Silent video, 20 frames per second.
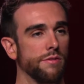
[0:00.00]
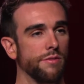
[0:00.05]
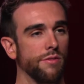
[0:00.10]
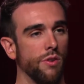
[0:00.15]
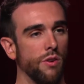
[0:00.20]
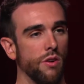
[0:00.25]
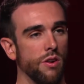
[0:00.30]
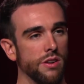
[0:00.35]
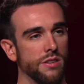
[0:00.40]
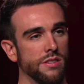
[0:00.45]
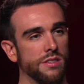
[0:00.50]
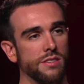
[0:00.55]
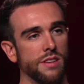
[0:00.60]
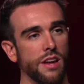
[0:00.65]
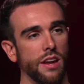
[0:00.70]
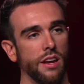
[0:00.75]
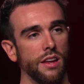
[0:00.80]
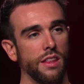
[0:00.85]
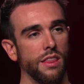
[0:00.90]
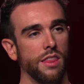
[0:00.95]
for a
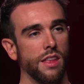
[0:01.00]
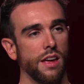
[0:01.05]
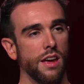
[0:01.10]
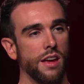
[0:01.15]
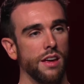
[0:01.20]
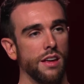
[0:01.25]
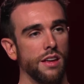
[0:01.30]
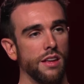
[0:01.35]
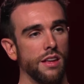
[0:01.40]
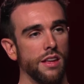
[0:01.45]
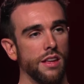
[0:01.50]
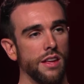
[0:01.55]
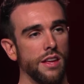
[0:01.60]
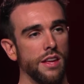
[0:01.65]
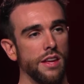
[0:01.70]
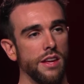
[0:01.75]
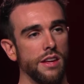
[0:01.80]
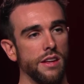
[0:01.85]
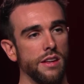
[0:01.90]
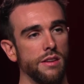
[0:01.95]
second that
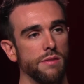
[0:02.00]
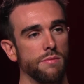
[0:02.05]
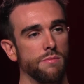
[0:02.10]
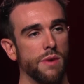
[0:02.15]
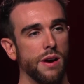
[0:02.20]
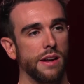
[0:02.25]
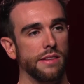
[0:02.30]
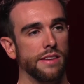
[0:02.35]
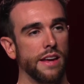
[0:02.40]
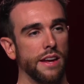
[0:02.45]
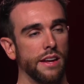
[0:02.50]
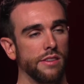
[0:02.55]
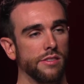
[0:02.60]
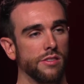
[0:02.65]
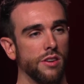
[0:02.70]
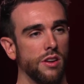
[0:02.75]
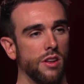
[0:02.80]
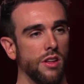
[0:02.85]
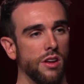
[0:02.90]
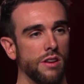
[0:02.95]
he might take his
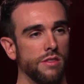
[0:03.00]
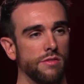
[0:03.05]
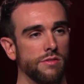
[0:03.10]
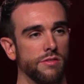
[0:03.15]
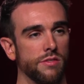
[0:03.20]
own life?